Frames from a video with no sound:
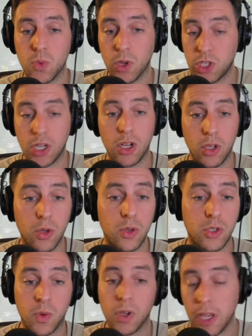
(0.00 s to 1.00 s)
which
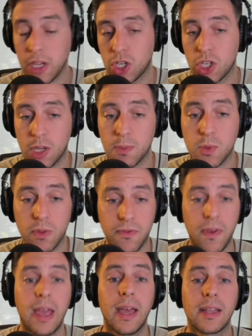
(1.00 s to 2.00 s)
includes relationships with
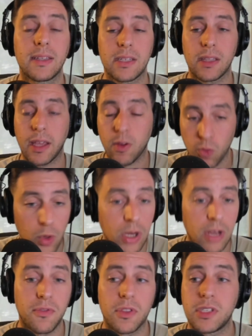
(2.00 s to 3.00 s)
fans and like
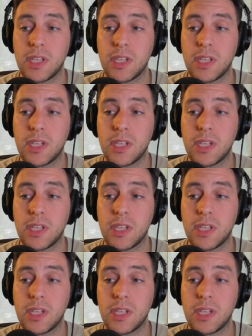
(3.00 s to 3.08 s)
rooting for the